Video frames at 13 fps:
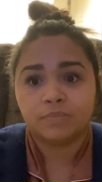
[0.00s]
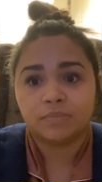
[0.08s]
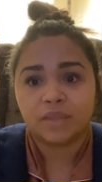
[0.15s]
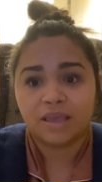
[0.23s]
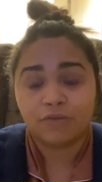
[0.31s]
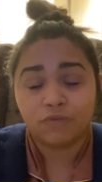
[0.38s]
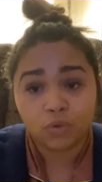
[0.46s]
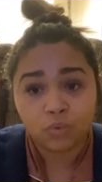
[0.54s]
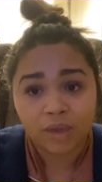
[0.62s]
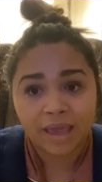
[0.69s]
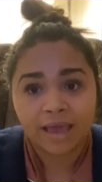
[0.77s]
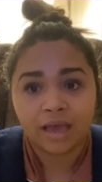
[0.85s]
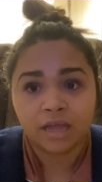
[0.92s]
if you
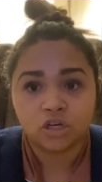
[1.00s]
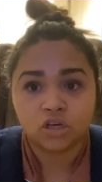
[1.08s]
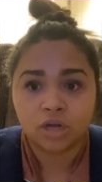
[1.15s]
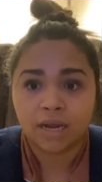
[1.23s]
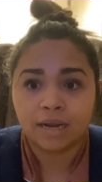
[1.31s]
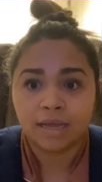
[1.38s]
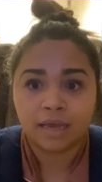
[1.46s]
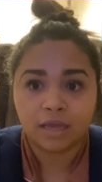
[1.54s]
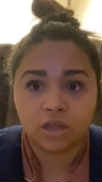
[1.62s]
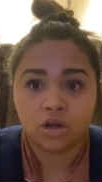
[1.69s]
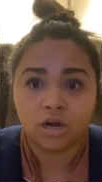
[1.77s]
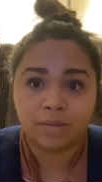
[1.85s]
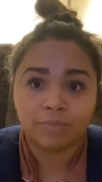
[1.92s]
can, try to get
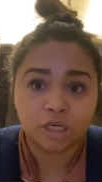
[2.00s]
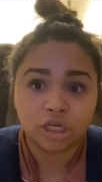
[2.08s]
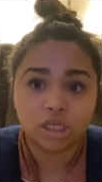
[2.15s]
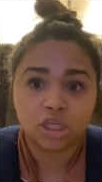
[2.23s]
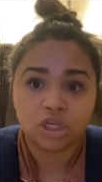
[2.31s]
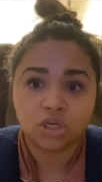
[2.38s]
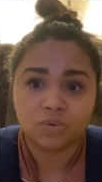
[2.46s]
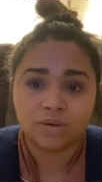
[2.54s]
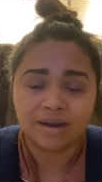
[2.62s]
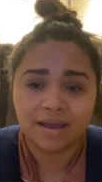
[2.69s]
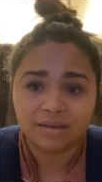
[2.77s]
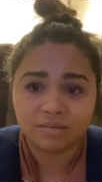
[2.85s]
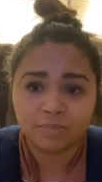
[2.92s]
your images to an
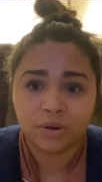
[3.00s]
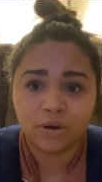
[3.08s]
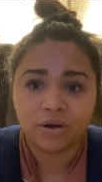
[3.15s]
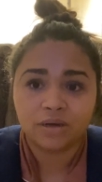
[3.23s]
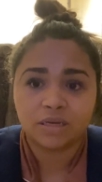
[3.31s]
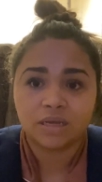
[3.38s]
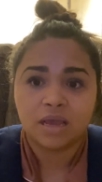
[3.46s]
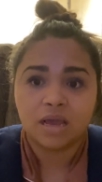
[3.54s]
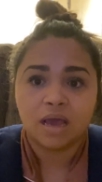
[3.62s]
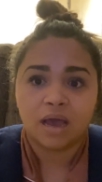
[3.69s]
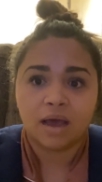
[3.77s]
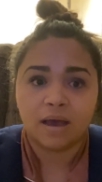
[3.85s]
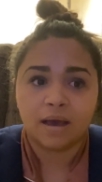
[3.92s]
expert.
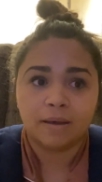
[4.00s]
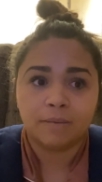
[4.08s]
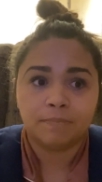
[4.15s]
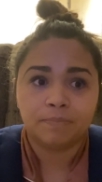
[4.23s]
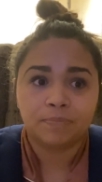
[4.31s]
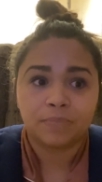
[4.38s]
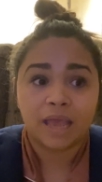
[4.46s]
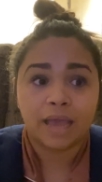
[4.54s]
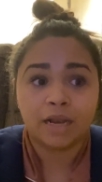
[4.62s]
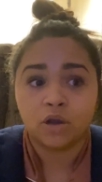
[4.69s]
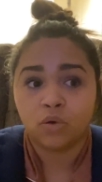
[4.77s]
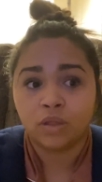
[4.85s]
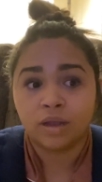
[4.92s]
I
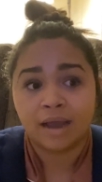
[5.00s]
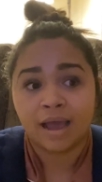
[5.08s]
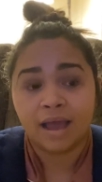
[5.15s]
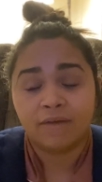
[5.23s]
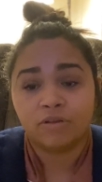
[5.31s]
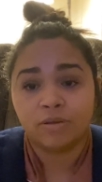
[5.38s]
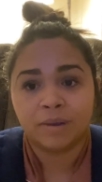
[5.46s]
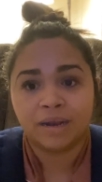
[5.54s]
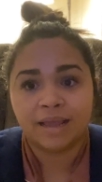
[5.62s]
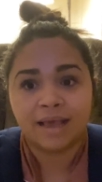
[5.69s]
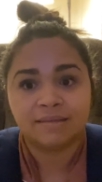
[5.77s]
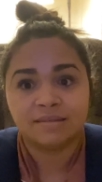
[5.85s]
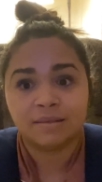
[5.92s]
know that not everybody
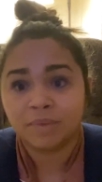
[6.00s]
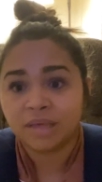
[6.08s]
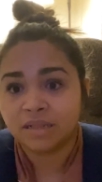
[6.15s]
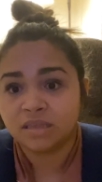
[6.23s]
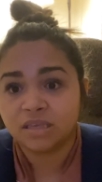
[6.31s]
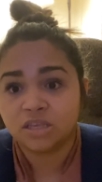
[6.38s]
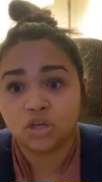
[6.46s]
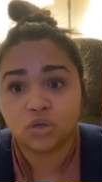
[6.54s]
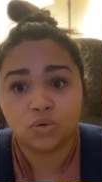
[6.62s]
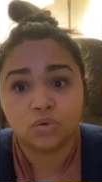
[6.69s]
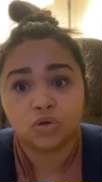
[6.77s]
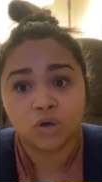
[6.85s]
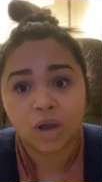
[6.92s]
has the means to
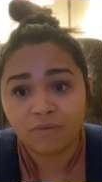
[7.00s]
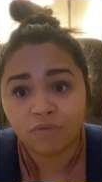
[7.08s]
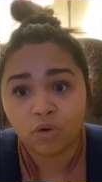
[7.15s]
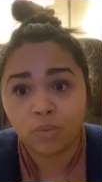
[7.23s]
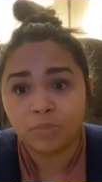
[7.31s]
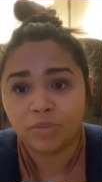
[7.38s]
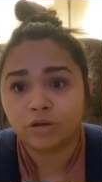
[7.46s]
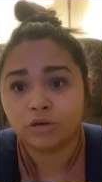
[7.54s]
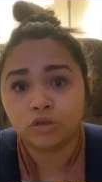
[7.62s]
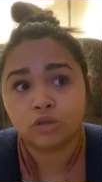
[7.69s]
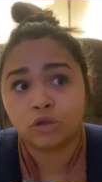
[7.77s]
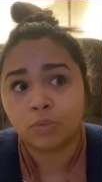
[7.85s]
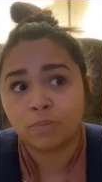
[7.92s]
travel, but there's
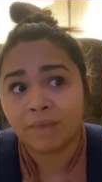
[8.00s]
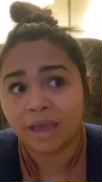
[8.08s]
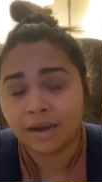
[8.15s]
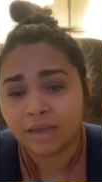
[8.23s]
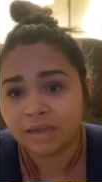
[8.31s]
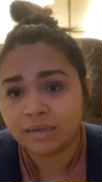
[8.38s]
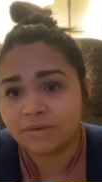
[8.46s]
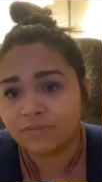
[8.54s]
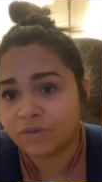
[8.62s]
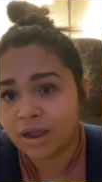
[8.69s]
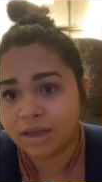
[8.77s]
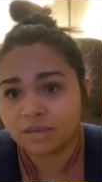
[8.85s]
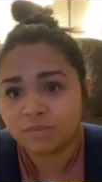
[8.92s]
so many different
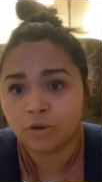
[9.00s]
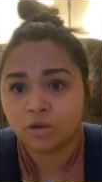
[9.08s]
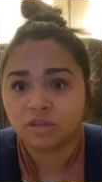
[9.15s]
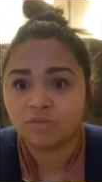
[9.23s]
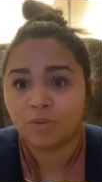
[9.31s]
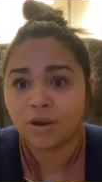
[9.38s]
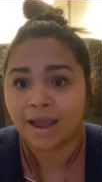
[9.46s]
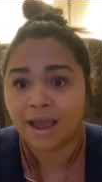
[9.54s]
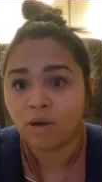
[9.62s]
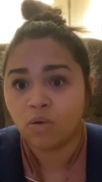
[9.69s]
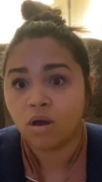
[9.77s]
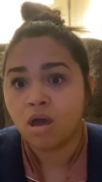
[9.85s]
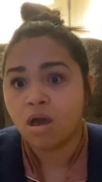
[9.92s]
experts spread
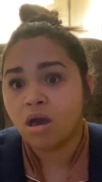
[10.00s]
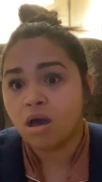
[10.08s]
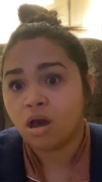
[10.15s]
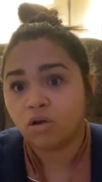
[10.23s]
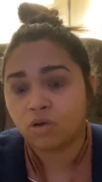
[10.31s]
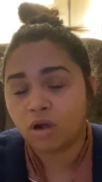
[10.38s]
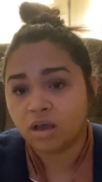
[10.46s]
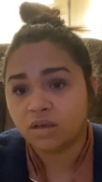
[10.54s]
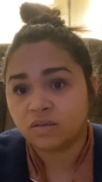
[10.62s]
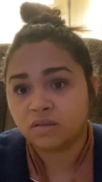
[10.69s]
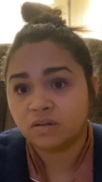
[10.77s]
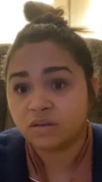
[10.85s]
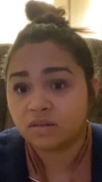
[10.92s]
out across
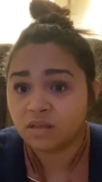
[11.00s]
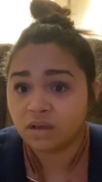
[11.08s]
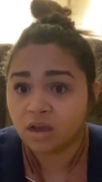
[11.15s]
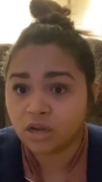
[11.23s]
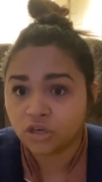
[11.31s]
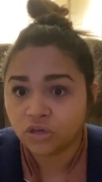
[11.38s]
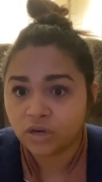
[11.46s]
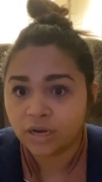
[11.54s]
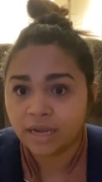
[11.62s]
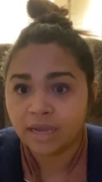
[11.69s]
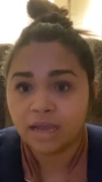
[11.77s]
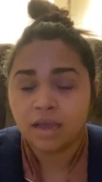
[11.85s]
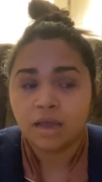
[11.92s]
the
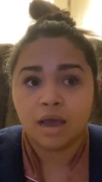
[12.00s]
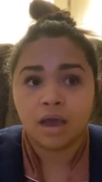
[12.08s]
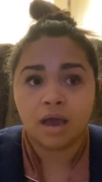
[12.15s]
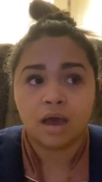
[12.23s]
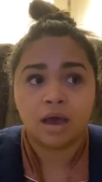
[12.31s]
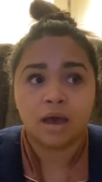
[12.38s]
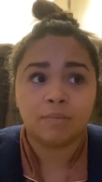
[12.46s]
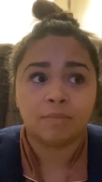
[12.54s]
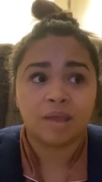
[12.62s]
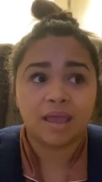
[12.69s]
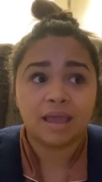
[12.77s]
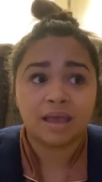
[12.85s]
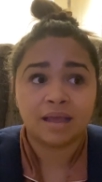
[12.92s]
country.
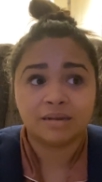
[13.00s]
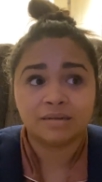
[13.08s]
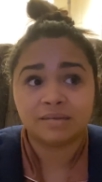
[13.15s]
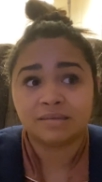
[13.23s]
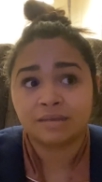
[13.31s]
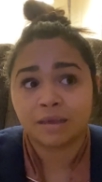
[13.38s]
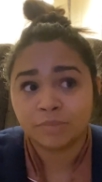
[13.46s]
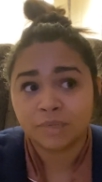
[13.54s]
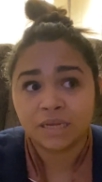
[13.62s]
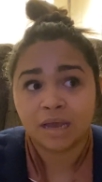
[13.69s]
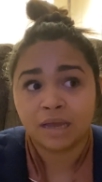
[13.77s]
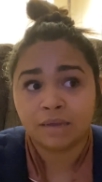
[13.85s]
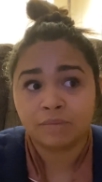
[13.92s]
And
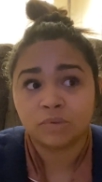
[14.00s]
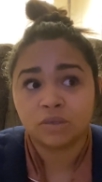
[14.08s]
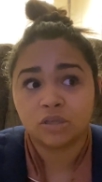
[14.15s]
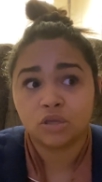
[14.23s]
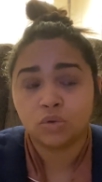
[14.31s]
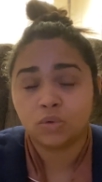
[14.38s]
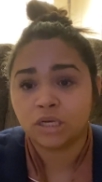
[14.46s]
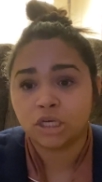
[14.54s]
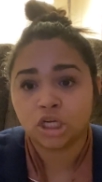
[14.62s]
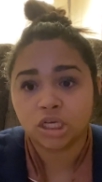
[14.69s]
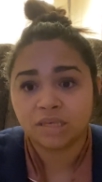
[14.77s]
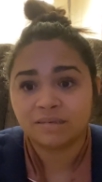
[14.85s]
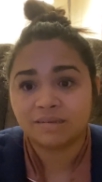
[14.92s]
sometimes you can
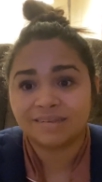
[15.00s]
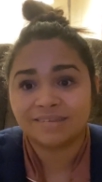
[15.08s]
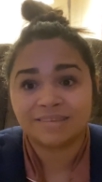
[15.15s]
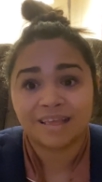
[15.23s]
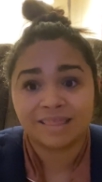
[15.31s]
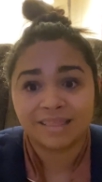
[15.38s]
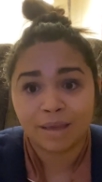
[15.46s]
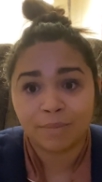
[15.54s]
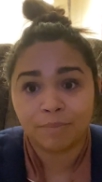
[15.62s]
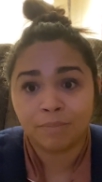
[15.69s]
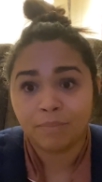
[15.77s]
just send them